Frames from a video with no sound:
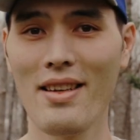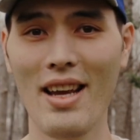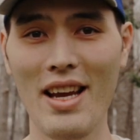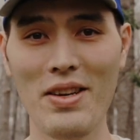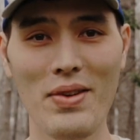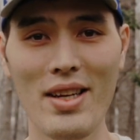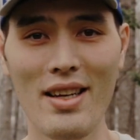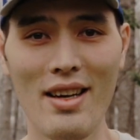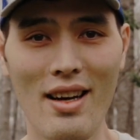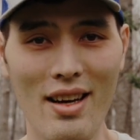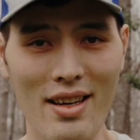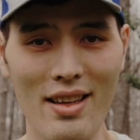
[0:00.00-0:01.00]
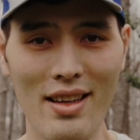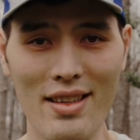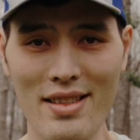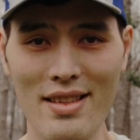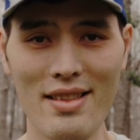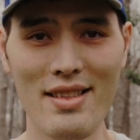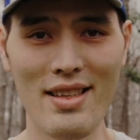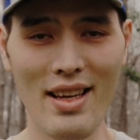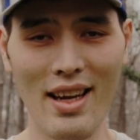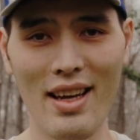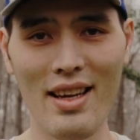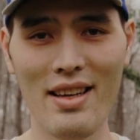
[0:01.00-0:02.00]
And you need a hunting license
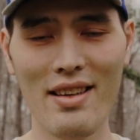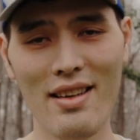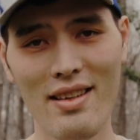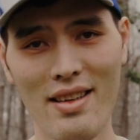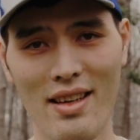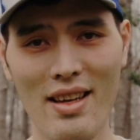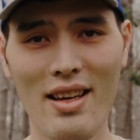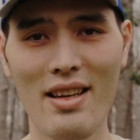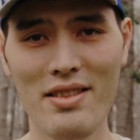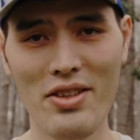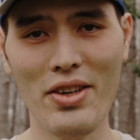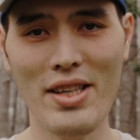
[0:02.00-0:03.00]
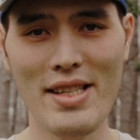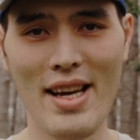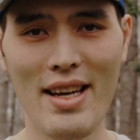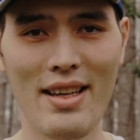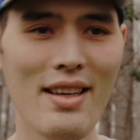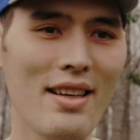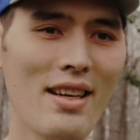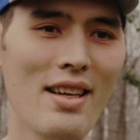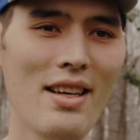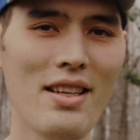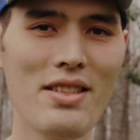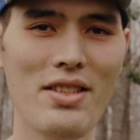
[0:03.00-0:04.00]
and a turkey tag.
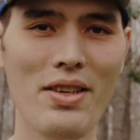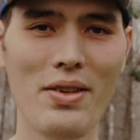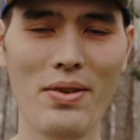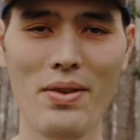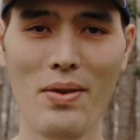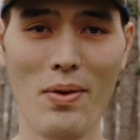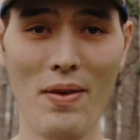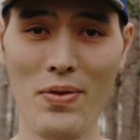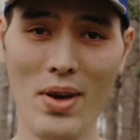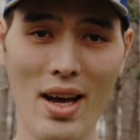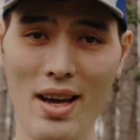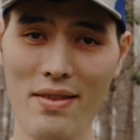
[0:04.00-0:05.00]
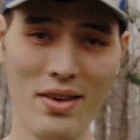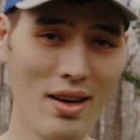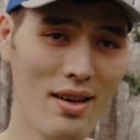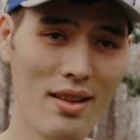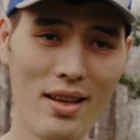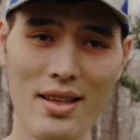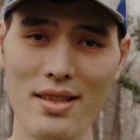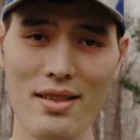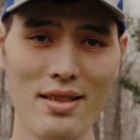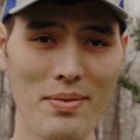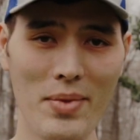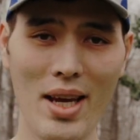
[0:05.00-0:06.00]
So if you have your hunting
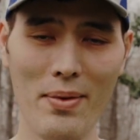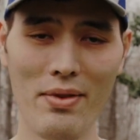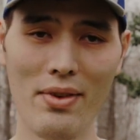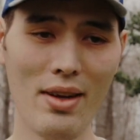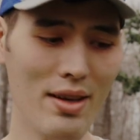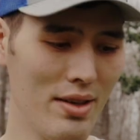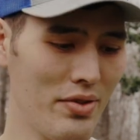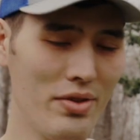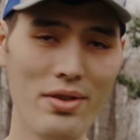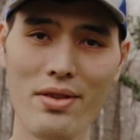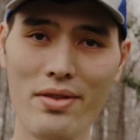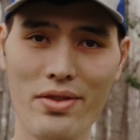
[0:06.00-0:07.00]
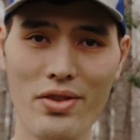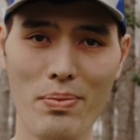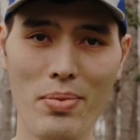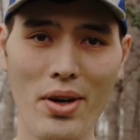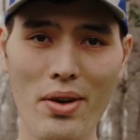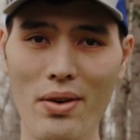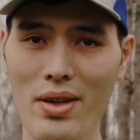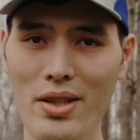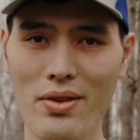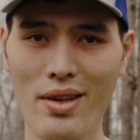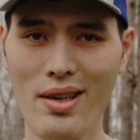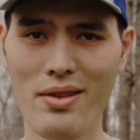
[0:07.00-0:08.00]
license, some camouflage, your bow, and
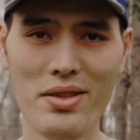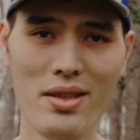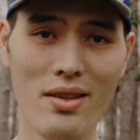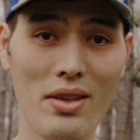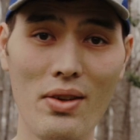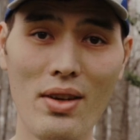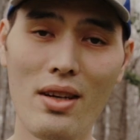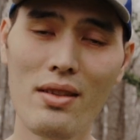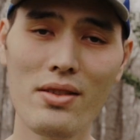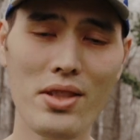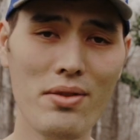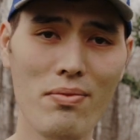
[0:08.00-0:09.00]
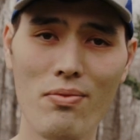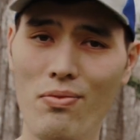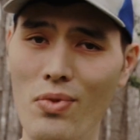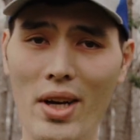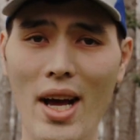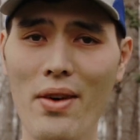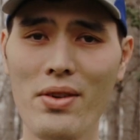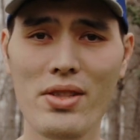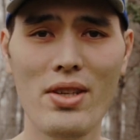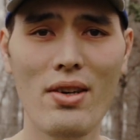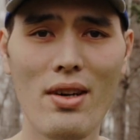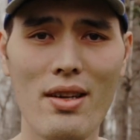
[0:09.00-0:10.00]
your arrows, you can just run out and
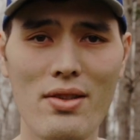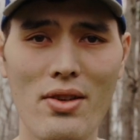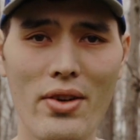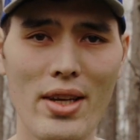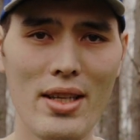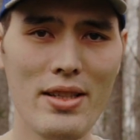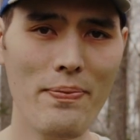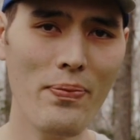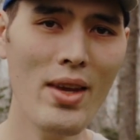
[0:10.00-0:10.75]
start hunting turkeys.